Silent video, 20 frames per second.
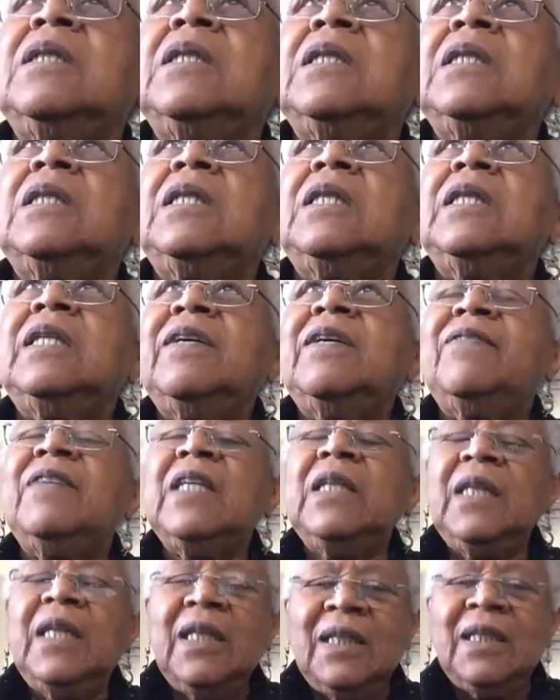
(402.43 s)

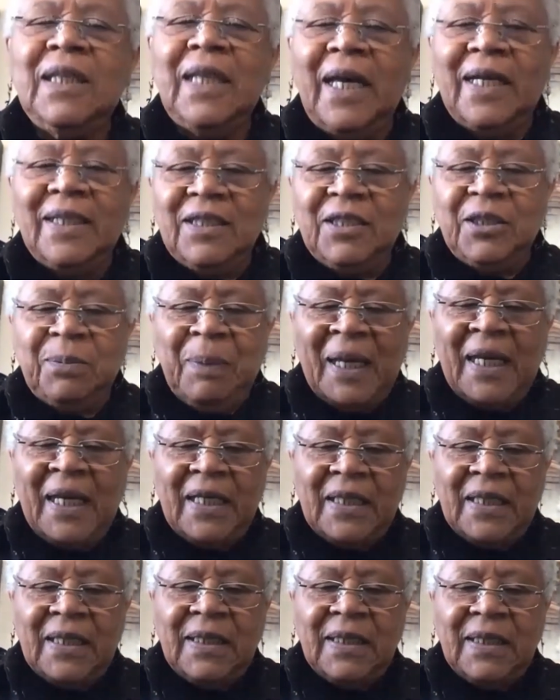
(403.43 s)
living in that
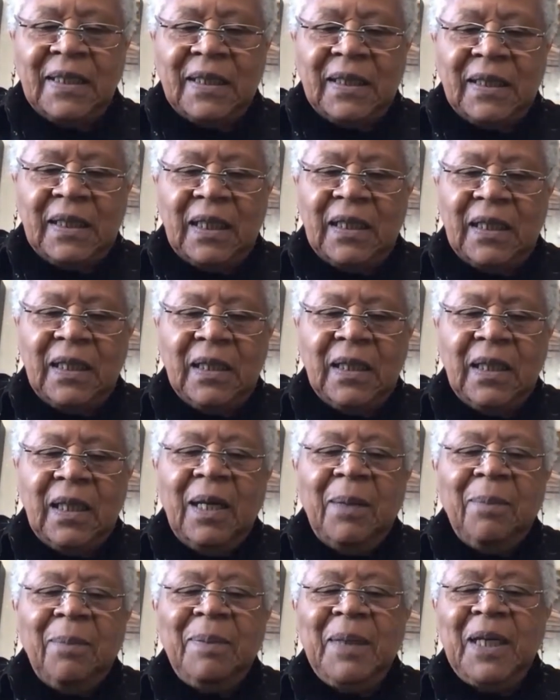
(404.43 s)
space,
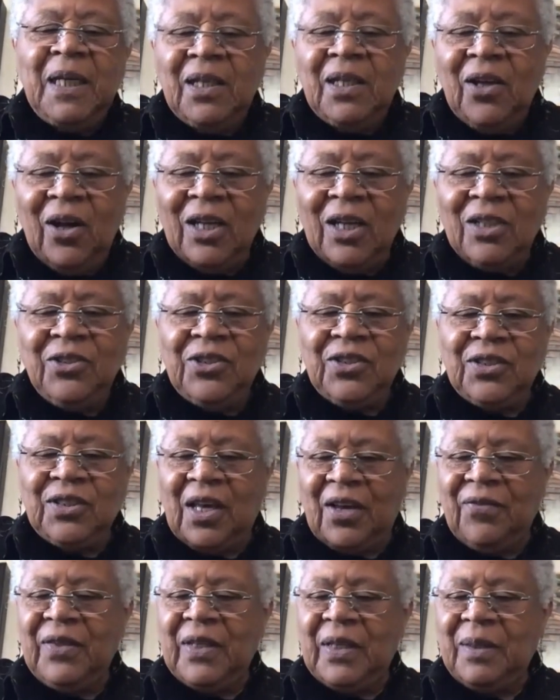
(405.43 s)
being conscious
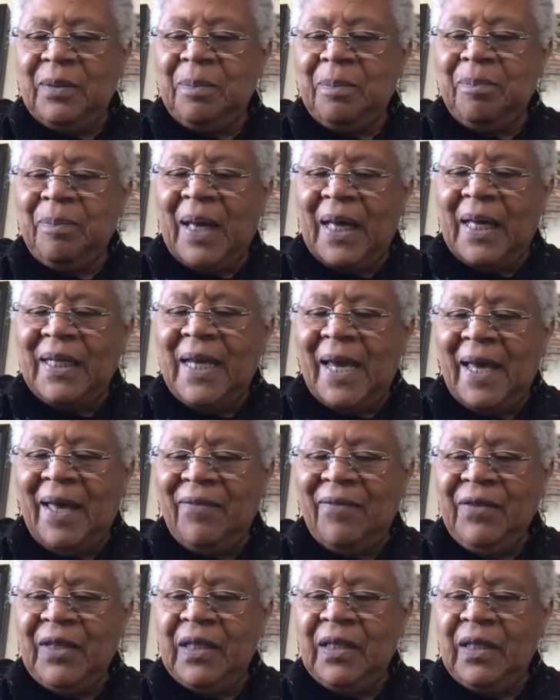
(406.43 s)
of it, but
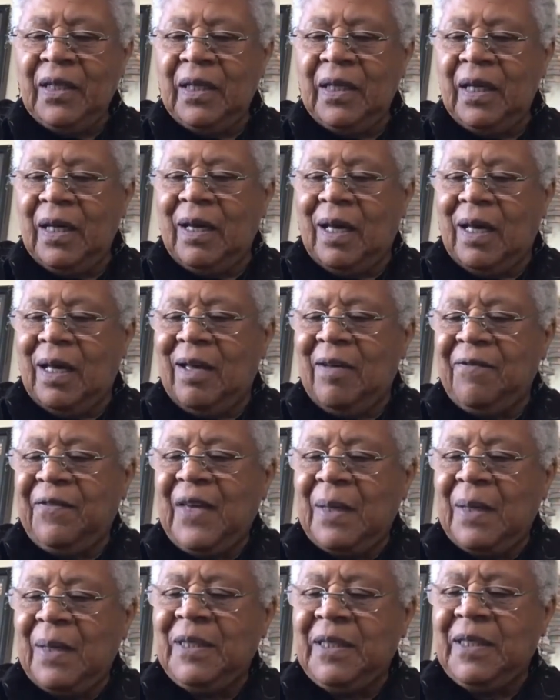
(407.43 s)
having uh, a
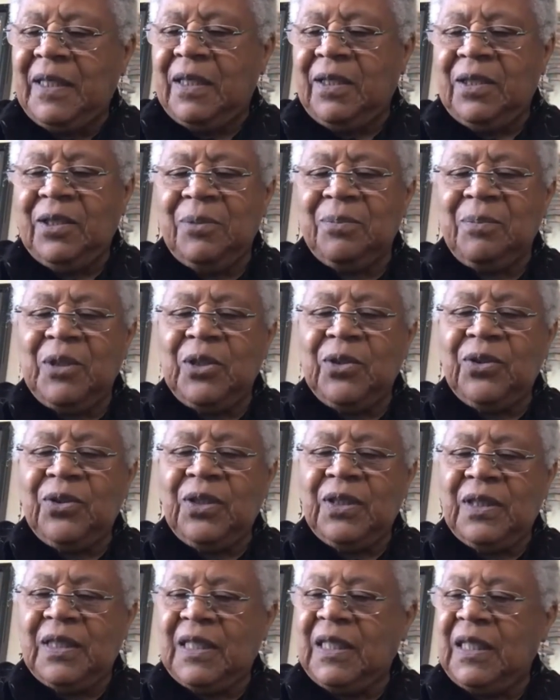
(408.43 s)
family and a
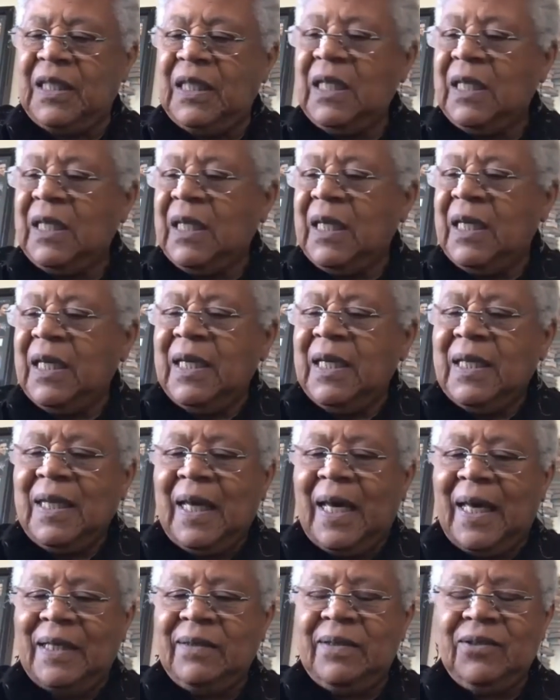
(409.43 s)
community
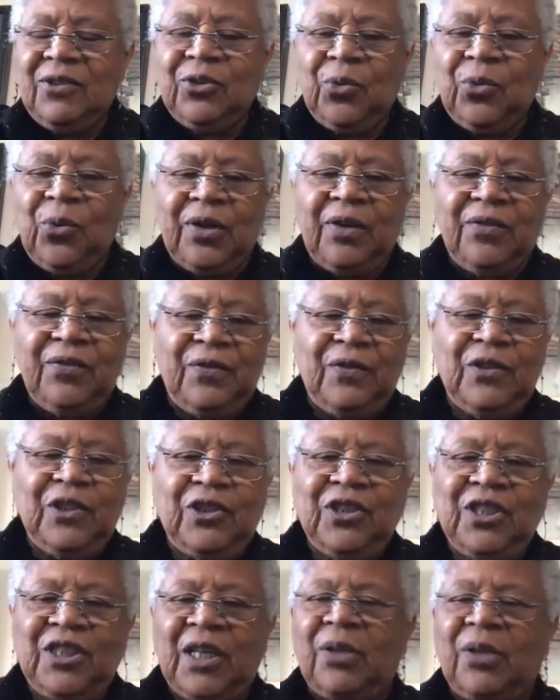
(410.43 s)
that sort of
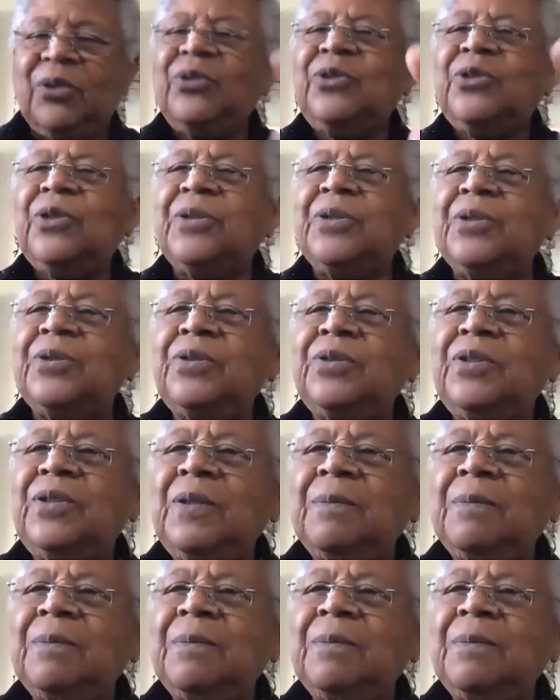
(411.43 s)
sheltered.